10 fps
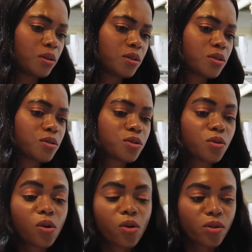to go to
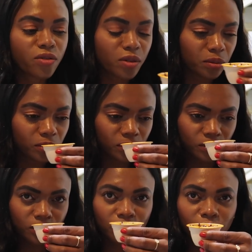or order from.
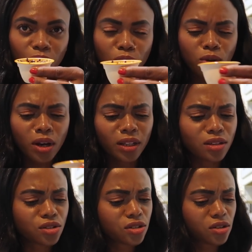Ooh, the
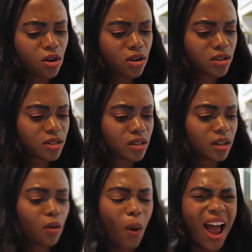sauce.
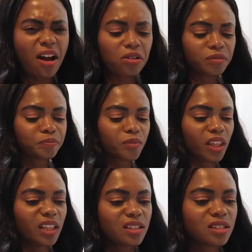Wow. I
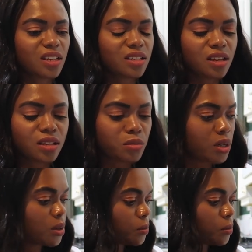think this is like sesame.